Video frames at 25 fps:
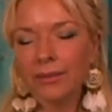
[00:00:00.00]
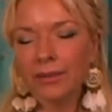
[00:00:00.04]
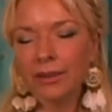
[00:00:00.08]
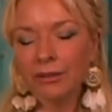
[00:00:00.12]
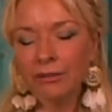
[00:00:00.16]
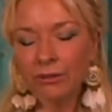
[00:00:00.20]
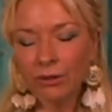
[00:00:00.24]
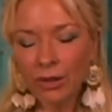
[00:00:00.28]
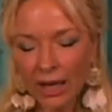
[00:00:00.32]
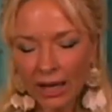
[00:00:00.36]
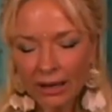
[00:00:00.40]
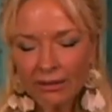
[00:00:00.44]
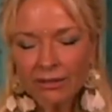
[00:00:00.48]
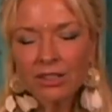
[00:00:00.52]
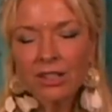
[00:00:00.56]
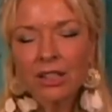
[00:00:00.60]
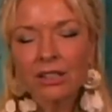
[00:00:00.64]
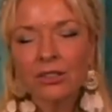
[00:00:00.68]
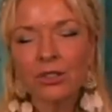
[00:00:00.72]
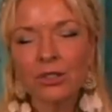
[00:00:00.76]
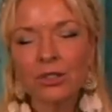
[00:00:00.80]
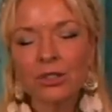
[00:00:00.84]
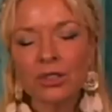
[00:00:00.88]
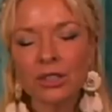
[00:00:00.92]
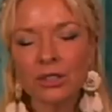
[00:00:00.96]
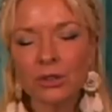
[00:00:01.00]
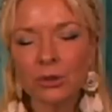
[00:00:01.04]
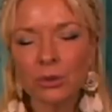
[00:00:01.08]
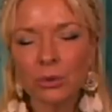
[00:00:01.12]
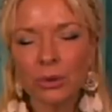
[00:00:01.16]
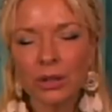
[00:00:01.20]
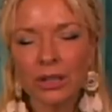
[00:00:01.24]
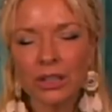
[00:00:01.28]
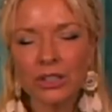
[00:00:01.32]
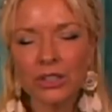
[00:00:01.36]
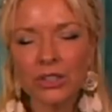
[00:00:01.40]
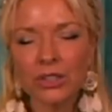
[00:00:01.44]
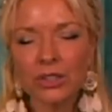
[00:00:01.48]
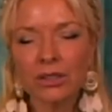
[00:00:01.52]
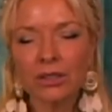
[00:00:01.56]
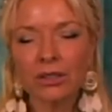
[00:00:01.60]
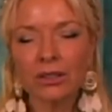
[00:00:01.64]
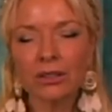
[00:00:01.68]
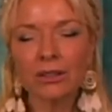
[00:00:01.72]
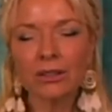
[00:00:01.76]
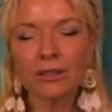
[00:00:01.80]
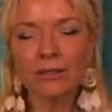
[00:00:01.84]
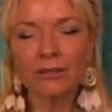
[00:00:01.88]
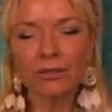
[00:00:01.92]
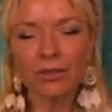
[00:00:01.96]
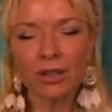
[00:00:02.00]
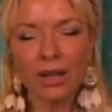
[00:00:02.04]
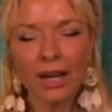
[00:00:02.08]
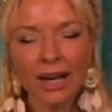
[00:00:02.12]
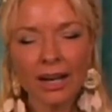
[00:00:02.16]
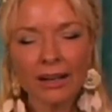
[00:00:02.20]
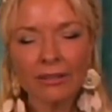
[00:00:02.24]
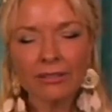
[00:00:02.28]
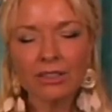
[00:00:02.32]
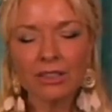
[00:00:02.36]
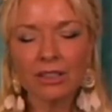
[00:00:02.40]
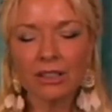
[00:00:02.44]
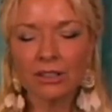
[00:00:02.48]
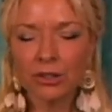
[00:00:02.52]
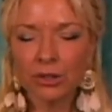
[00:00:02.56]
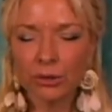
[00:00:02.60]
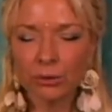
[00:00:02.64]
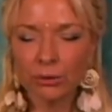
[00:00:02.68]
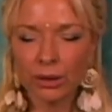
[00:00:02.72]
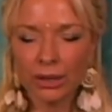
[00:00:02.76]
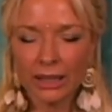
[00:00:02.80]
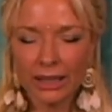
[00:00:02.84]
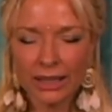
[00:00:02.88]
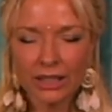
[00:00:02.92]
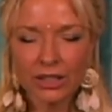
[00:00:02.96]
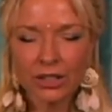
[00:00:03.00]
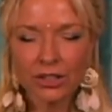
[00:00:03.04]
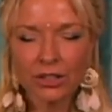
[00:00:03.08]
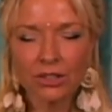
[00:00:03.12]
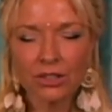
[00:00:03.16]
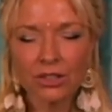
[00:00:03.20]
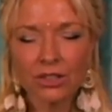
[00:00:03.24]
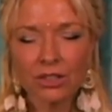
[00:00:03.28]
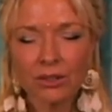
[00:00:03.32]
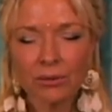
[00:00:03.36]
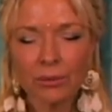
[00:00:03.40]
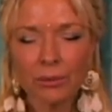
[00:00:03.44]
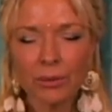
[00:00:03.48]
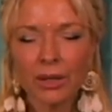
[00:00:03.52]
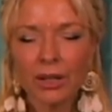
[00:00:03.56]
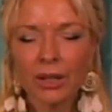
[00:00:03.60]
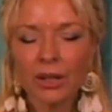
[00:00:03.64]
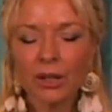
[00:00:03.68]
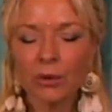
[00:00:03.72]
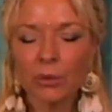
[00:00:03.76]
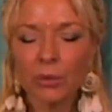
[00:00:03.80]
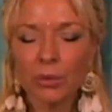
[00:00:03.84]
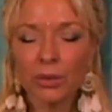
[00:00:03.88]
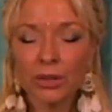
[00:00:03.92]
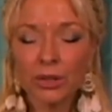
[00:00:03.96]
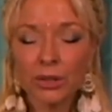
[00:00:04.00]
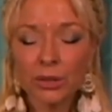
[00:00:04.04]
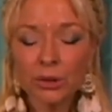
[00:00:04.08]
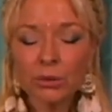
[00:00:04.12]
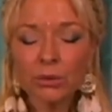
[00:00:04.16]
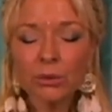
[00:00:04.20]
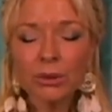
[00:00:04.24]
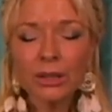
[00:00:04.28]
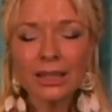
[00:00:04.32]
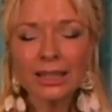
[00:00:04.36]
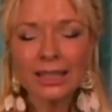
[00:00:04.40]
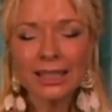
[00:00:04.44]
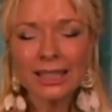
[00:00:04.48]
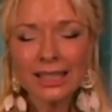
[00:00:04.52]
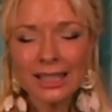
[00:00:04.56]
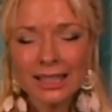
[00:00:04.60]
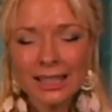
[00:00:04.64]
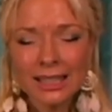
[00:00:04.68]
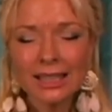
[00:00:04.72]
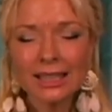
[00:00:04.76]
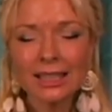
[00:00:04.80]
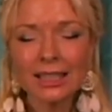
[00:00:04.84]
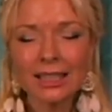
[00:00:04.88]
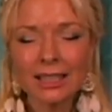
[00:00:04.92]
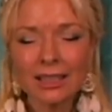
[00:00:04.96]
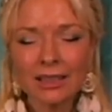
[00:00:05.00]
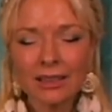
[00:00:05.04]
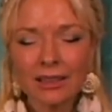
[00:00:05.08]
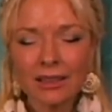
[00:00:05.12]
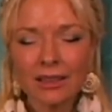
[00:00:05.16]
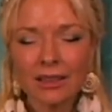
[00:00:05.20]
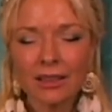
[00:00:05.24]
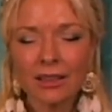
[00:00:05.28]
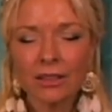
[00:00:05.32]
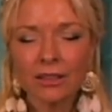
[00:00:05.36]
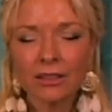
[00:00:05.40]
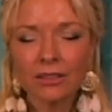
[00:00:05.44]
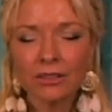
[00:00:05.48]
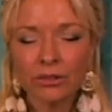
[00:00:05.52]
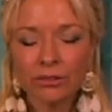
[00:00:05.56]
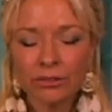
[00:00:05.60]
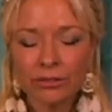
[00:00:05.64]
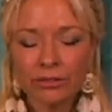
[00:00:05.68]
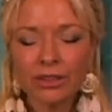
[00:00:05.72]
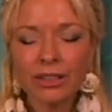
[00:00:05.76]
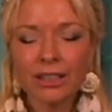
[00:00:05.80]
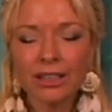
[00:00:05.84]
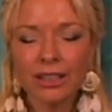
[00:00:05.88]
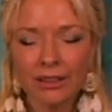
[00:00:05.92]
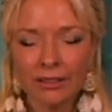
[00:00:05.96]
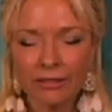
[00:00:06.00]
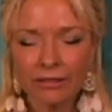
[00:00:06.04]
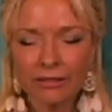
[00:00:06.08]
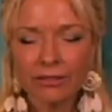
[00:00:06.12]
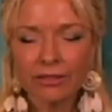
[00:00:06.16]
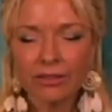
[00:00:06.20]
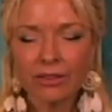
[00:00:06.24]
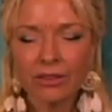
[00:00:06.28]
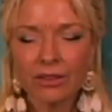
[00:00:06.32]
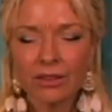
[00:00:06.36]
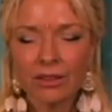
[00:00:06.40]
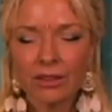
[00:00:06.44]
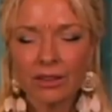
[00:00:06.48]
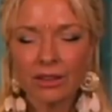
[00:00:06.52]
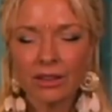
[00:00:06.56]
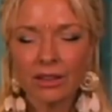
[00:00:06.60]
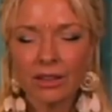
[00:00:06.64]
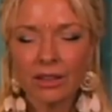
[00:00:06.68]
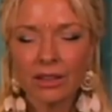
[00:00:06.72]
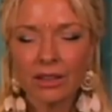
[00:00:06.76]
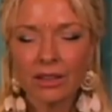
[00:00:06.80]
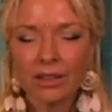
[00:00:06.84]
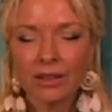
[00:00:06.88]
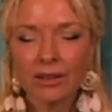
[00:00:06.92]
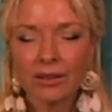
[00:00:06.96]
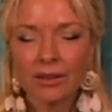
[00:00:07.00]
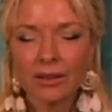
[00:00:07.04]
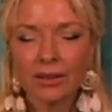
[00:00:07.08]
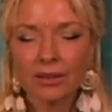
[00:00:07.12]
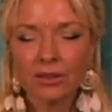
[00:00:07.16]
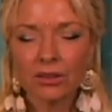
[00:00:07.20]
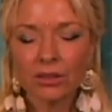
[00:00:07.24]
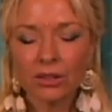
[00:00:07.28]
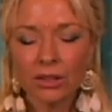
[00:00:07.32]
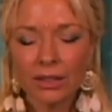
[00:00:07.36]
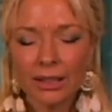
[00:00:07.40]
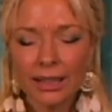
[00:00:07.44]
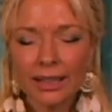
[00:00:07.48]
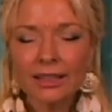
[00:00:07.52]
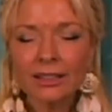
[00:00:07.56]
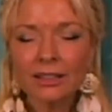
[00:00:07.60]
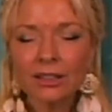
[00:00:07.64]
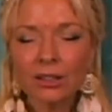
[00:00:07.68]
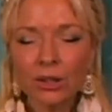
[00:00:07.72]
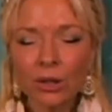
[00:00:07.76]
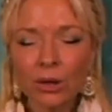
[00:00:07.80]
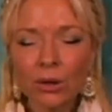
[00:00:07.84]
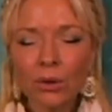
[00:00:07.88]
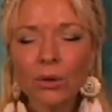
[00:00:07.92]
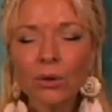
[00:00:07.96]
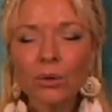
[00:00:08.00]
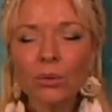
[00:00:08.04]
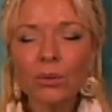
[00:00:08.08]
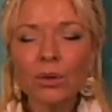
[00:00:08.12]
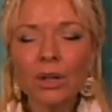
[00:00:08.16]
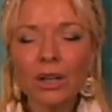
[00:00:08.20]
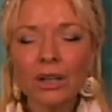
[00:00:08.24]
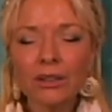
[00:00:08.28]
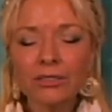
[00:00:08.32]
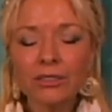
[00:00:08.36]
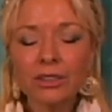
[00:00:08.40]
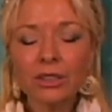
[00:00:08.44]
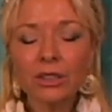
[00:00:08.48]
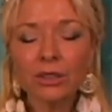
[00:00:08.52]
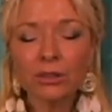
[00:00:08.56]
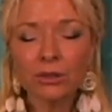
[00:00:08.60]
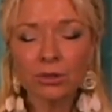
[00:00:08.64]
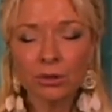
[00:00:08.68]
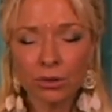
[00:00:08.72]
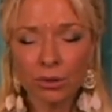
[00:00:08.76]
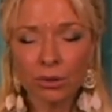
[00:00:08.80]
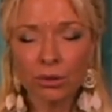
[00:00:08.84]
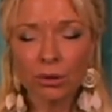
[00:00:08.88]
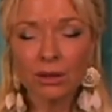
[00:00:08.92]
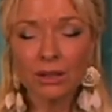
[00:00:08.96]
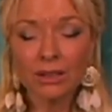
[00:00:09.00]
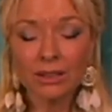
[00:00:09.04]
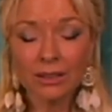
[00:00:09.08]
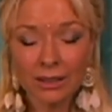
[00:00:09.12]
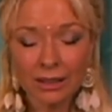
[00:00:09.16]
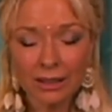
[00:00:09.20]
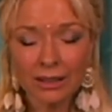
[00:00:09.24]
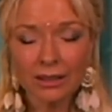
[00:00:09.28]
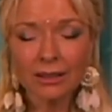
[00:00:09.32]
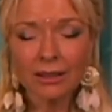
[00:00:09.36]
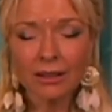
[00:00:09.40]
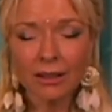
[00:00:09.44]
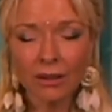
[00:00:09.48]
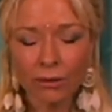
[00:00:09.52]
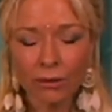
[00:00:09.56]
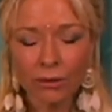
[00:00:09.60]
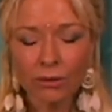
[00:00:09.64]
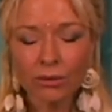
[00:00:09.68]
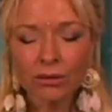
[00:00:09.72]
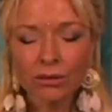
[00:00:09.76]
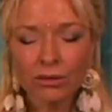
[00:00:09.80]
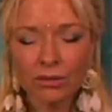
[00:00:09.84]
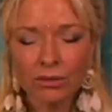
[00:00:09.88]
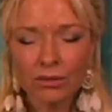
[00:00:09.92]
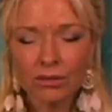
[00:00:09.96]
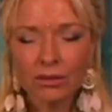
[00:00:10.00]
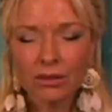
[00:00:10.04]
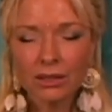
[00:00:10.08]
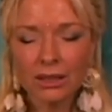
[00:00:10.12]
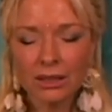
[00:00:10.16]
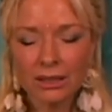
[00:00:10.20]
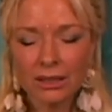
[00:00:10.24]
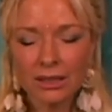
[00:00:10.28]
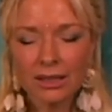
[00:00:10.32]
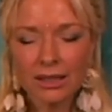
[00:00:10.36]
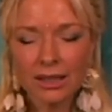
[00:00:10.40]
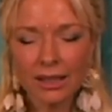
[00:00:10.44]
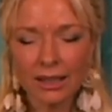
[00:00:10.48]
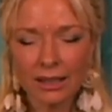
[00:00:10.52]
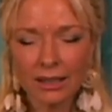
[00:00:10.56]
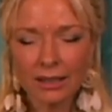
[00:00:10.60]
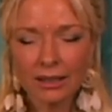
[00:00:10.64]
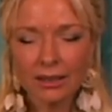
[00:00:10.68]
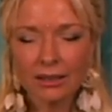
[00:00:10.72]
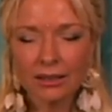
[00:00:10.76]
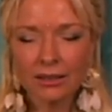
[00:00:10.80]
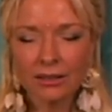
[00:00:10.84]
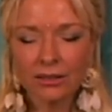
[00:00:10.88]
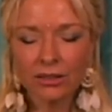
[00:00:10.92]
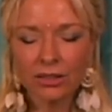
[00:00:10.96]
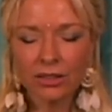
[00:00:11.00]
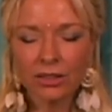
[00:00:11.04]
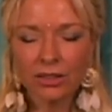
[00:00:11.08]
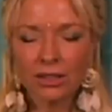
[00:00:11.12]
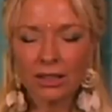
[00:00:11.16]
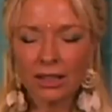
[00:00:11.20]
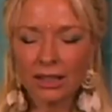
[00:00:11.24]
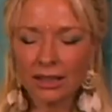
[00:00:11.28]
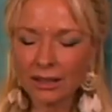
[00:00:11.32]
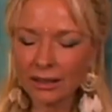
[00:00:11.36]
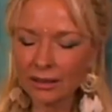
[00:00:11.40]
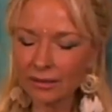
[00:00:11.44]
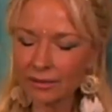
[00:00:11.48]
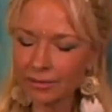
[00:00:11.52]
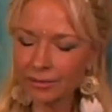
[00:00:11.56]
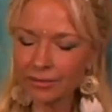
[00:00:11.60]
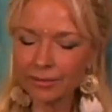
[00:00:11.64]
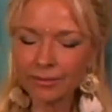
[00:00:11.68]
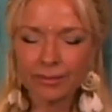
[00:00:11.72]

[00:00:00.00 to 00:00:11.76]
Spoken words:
if you have such a situation, if you have such a relationship where you really seek to forgive, to let go of the control of the ego inside, just like,